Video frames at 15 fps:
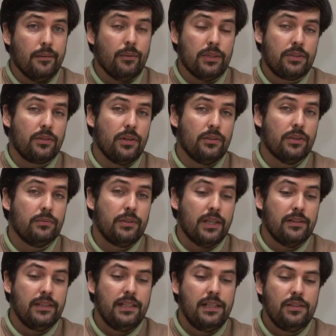what's going on
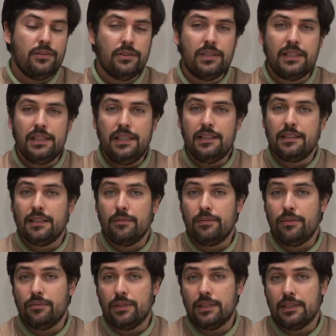without needing to see
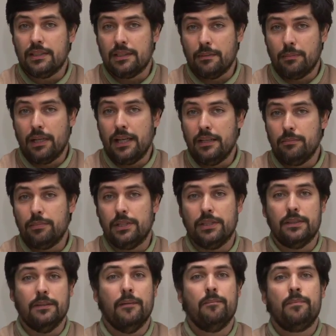something, for instance, a blind
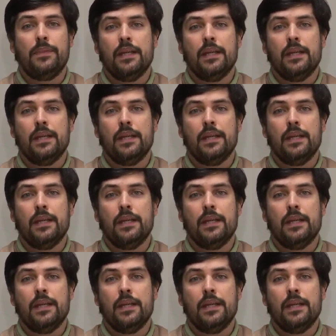person.